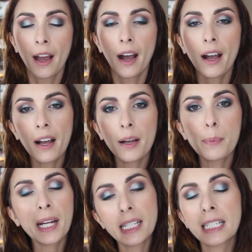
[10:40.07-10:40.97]

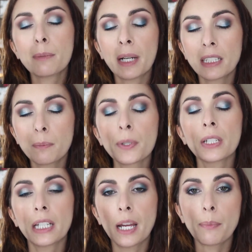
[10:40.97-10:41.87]
But I did bite the
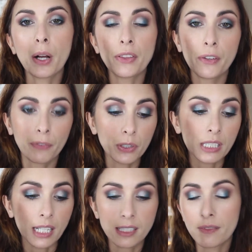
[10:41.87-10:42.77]
bullet and I bought the full
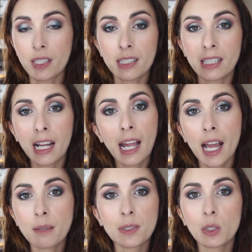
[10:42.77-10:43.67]
size of this, and I
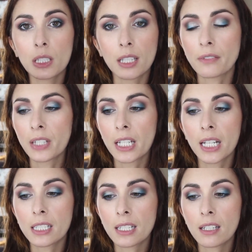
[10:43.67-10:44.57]
absolutely love it.
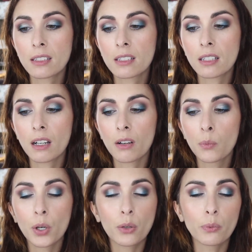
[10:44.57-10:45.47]
It does
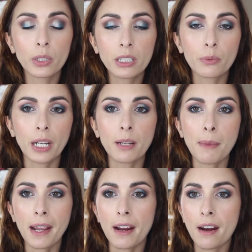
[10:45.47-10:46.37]
work really great in
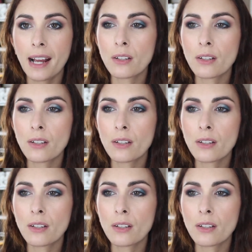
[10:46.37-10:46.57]
my hair.